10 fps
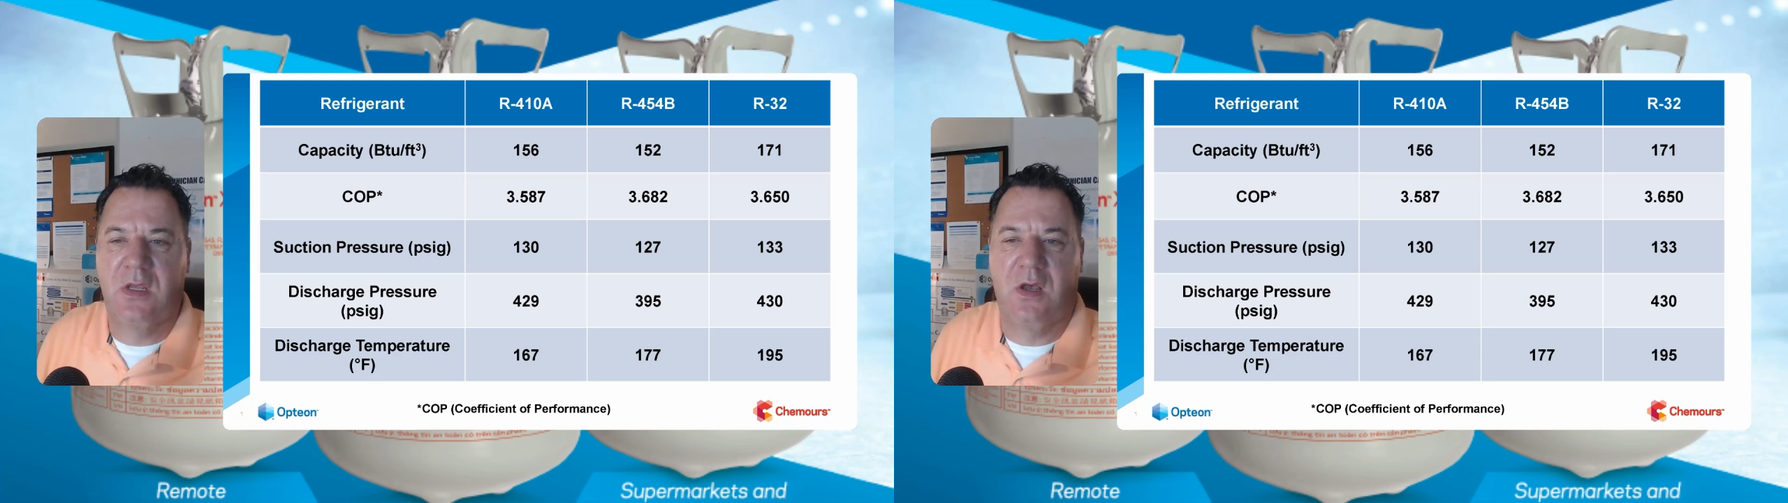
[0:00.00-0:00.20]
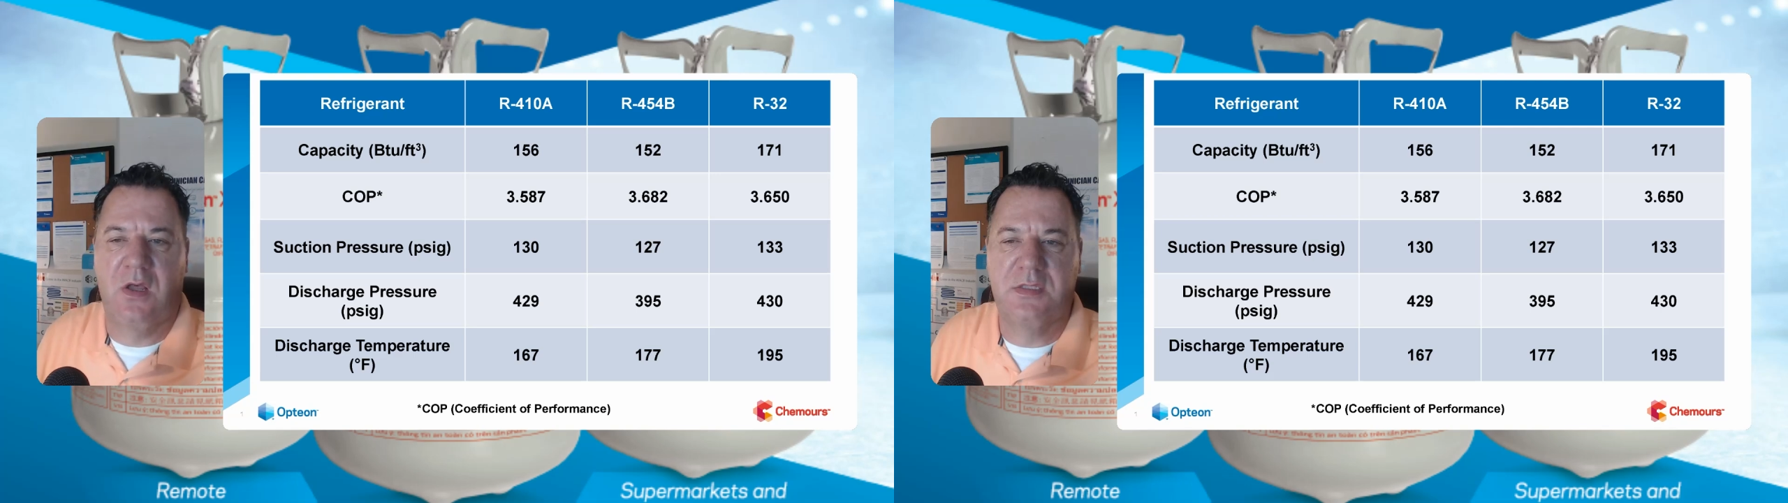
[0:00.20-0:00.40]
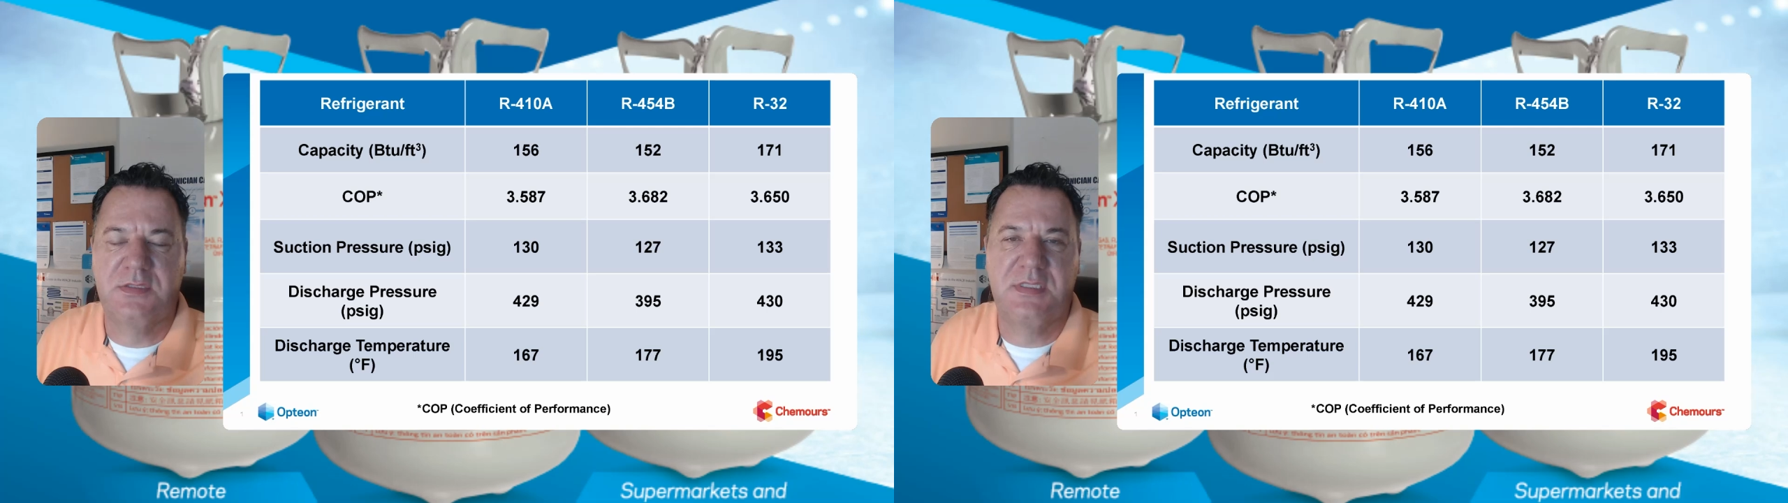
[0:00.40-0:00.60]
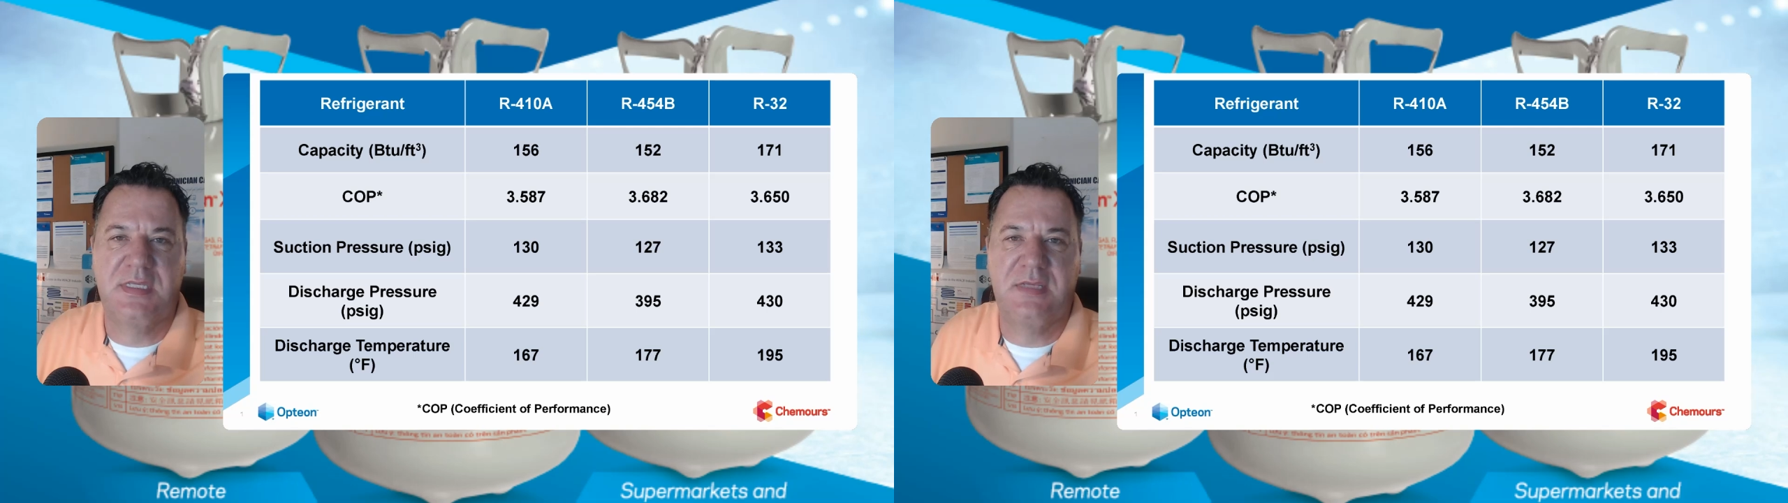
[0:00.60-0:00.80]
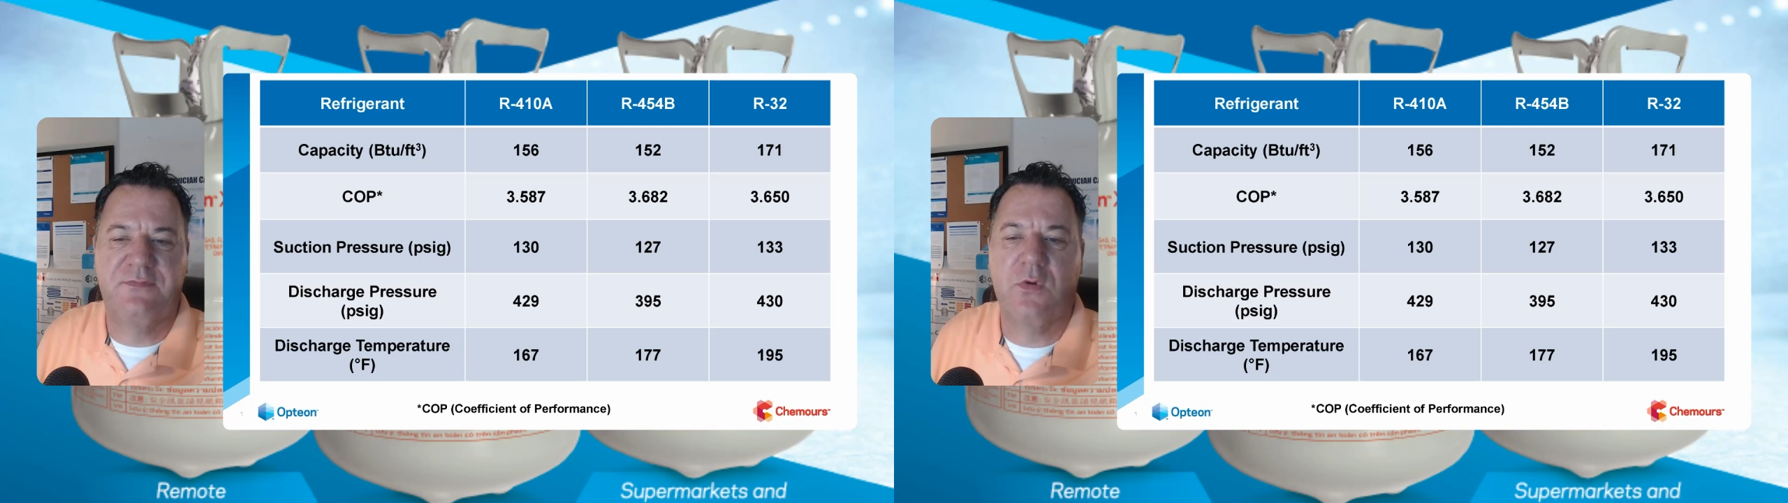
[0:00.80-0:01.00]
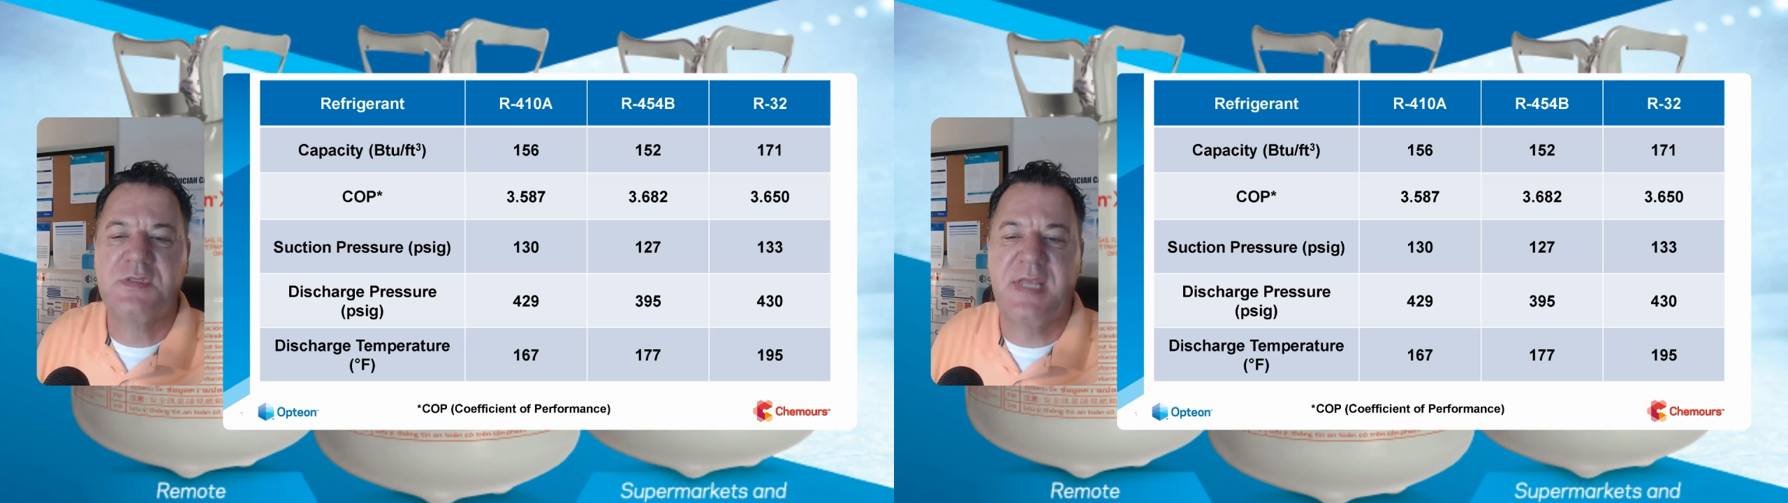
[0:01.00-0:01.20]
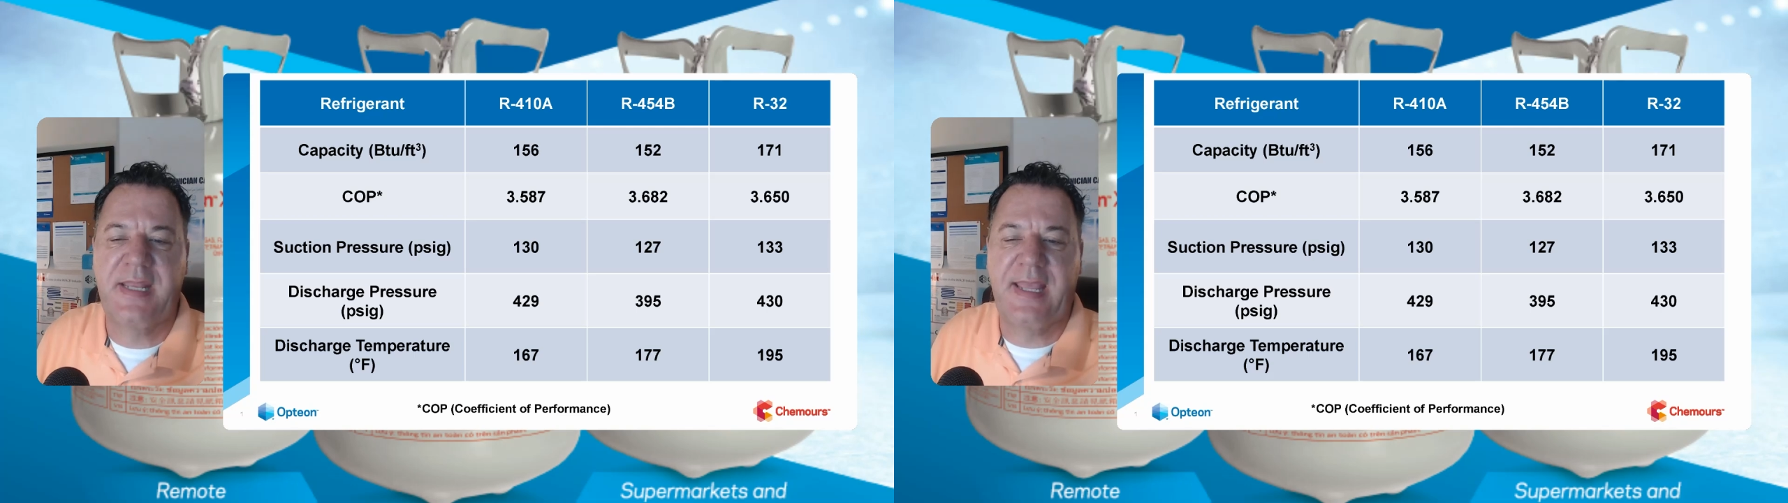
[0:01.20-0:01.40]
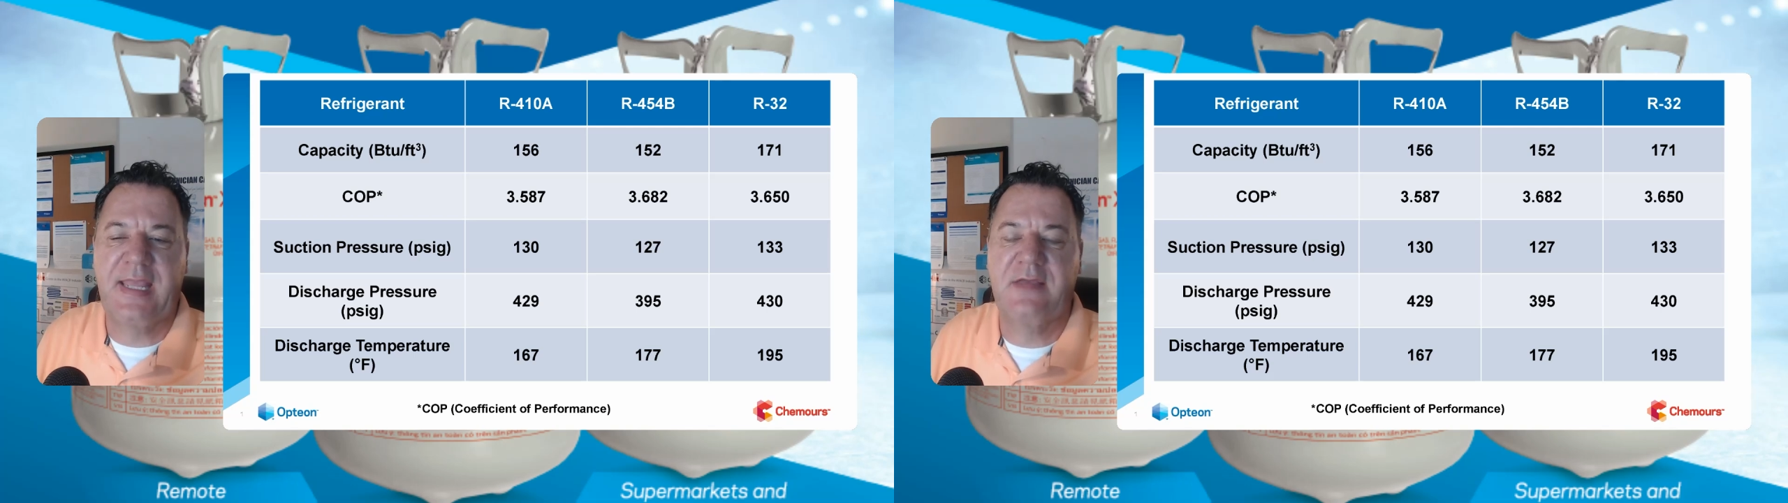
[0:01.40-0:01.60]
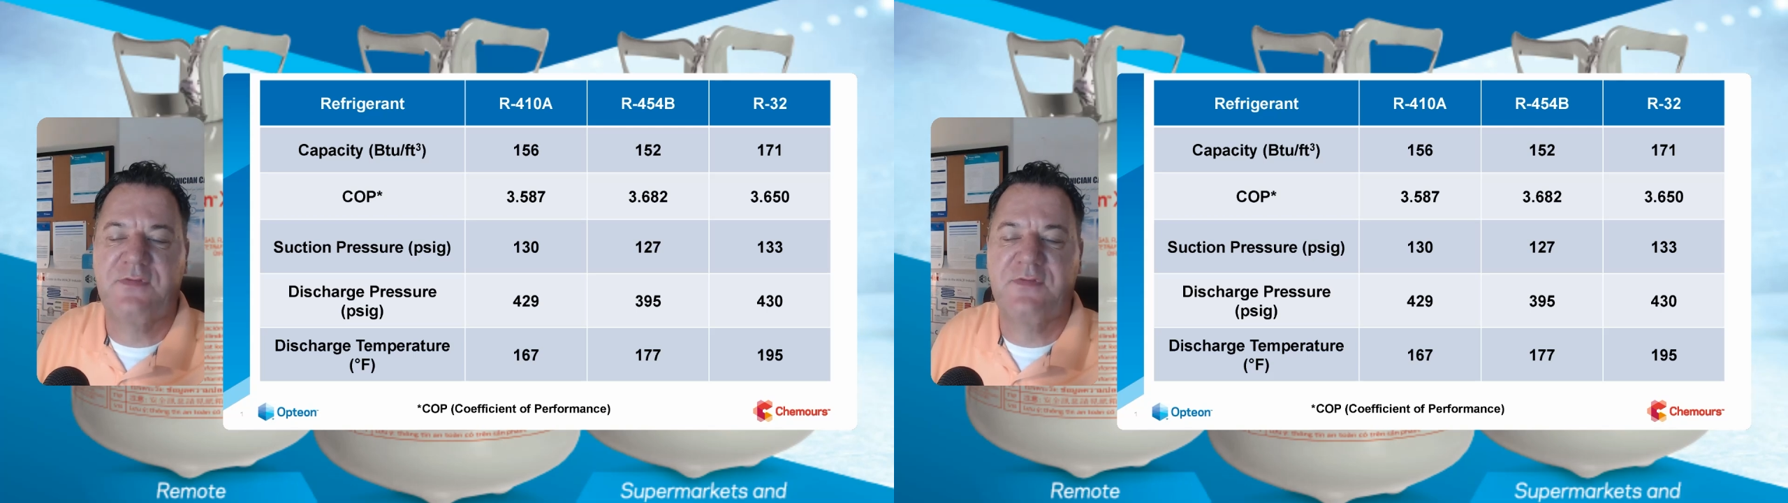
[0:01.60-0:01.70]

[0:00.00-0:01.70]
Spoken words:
On the 410A,